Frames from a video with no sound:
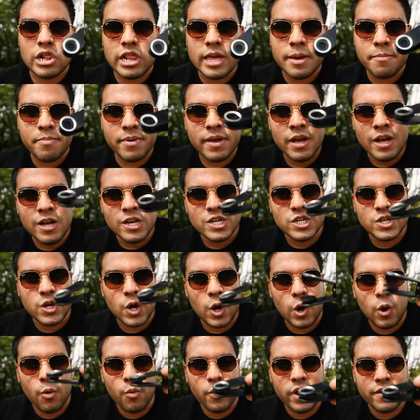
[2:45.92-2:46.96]
clip,
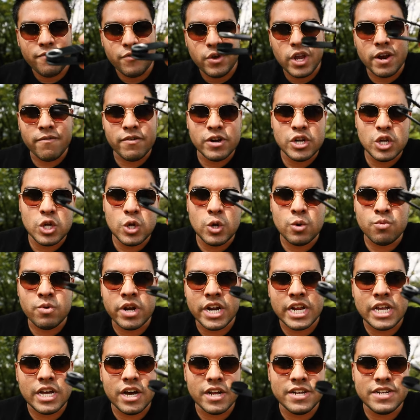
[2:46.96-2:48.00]
so if you ever do
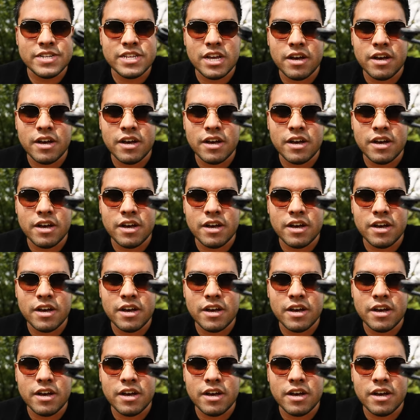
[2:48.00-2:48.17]
run and gun